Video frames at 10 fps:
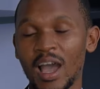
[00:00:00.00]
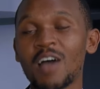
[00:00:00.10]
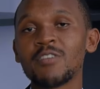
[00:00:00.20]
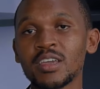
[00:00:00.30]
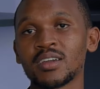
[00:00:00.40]

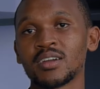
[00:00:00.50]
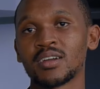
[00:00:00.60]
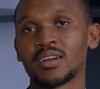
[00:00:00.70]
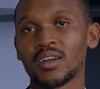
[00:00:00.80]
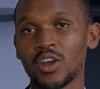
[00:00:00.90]
having
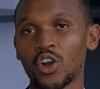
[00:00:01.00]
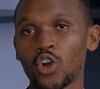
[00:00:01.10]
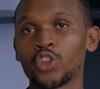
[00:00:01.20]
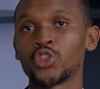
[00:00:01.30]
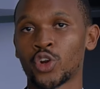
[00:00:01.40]

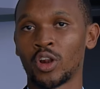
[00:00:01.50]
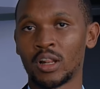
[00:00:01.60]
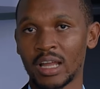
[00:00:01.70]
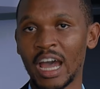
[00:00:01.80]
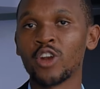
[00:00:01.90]
control
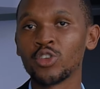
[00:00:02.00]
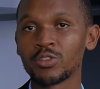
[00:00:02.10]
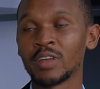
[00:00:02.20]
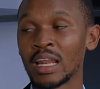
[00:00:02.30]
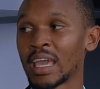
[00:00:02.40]
and
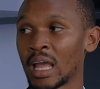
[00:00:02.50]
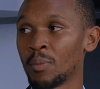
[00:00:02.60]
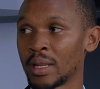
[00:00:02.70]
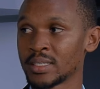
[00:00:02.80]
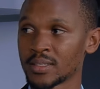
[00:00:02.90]
not feeling
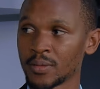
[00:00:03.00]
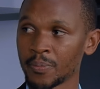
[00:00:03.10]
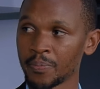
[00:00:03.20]
helpless.